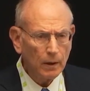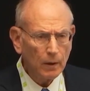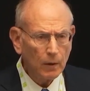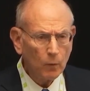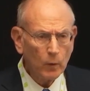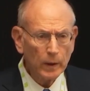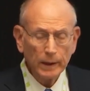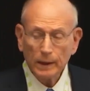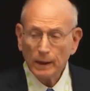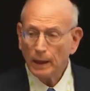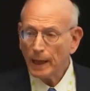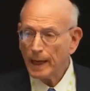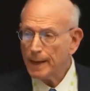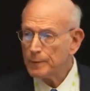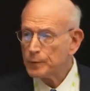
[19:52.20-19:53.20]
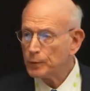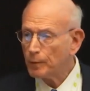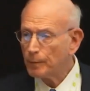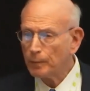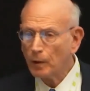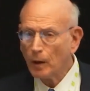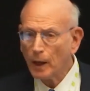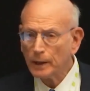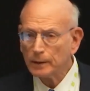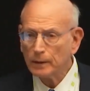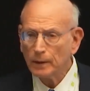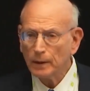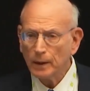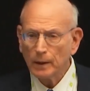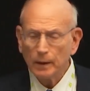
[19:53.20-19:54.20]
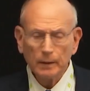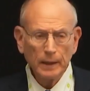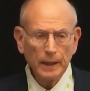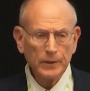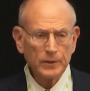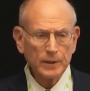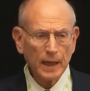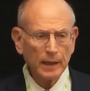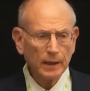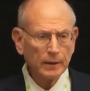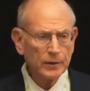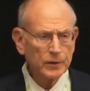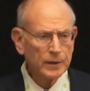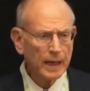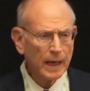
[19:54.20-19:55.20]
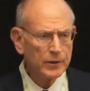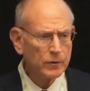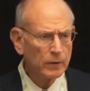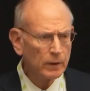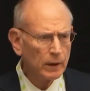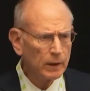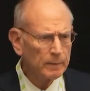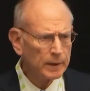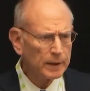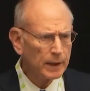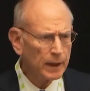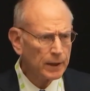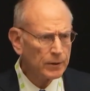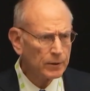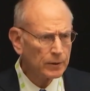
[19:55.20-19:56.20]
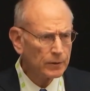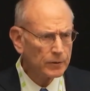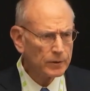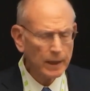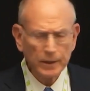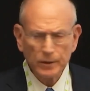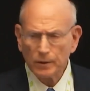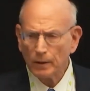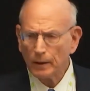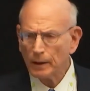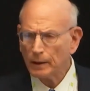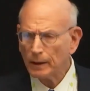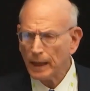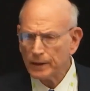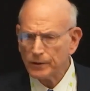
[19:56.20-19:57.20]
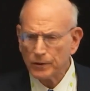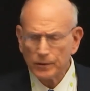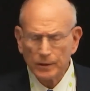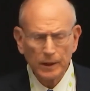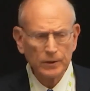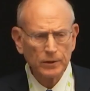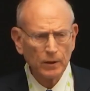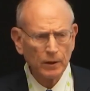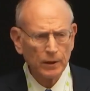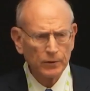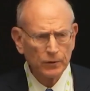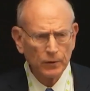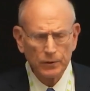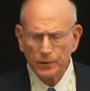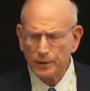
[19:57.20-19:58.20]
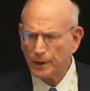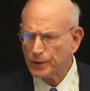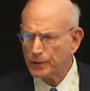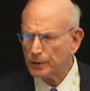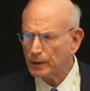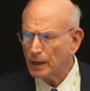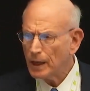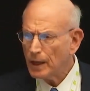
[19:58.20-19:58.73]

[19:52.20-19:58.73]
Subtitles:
When claims were brought, they cited the statute of limitations, they started latches, they started jurisdiction.